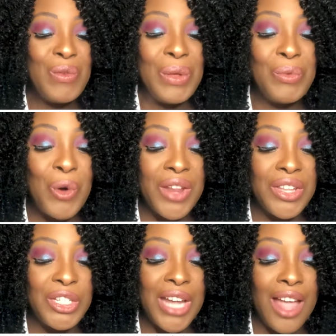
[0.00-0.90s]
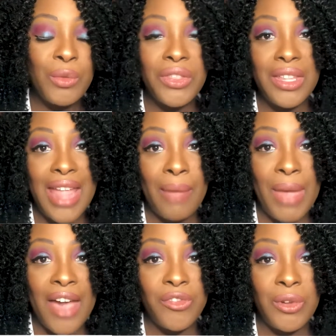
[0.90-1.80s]
reward the child with a nap
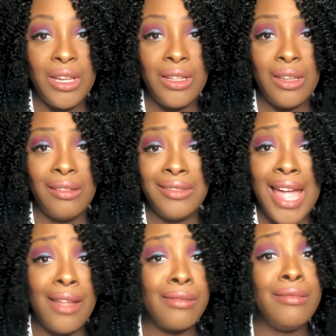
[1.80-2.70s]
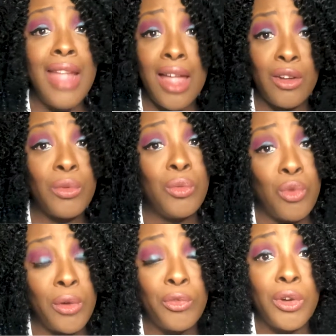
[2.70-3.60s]
after eating. That is not a
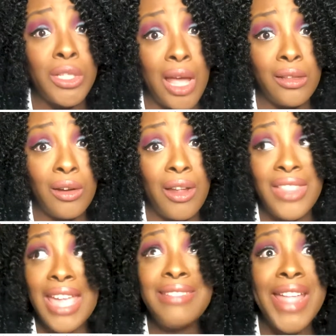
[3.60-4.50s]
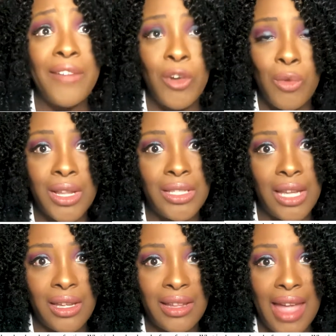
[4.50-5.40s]
reward for a toddler. They never want to
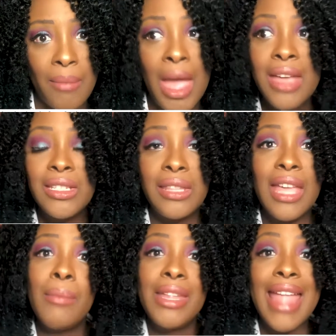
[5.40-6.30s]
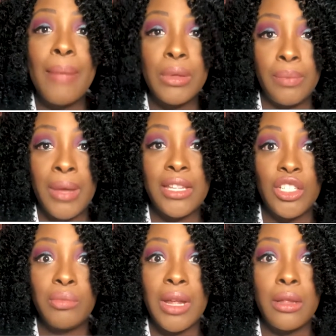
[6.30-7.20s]
take a nap. To them, a nap is
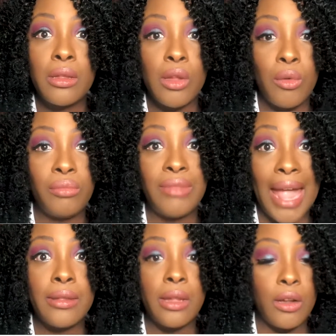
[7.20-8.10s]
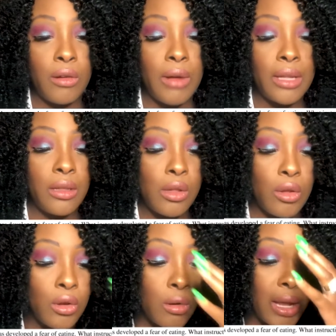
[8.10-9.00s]
punishment. So that's incorrect. So
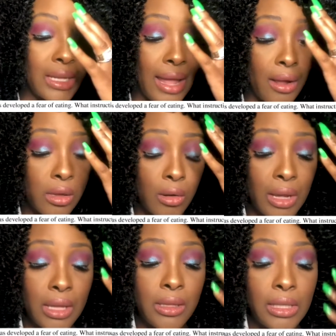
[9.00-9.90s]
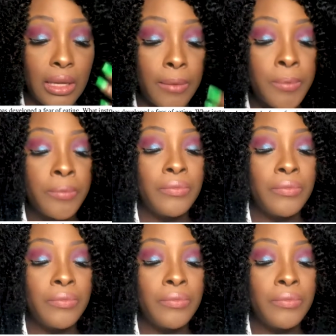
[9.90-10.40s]
your correct answer is D.